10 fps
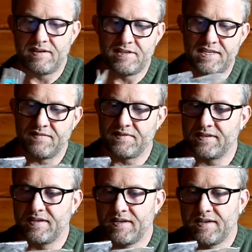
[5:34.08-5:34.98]
you just have to
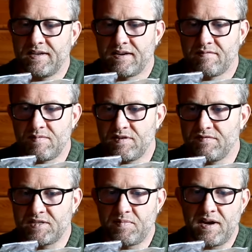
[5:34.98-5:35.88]
remove
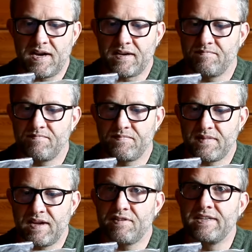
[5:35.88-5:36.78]
this bag
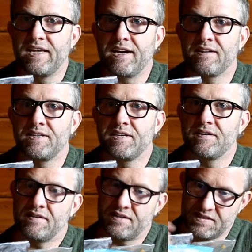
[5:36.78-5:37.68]
every day or
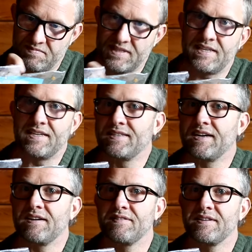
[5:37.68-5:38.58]
two and just mist the
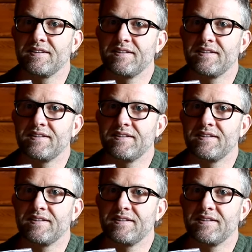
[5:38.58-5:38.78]
inside of it.